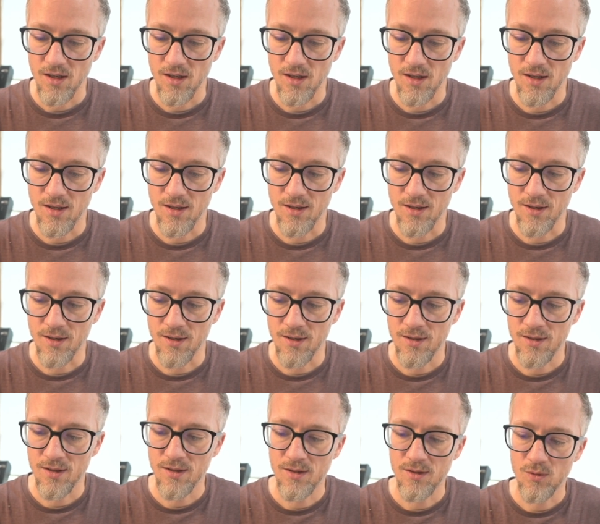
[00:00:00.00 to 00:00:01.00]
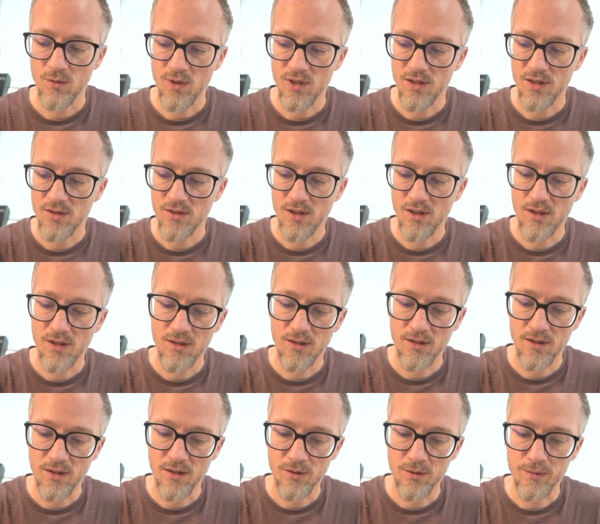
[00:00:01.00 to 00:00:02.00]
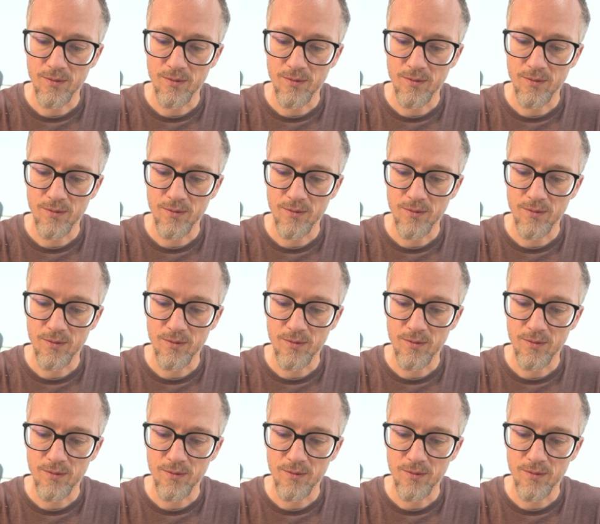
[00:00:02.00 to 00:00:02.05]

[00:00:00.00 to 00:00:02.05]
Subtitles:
And what else can I tell you?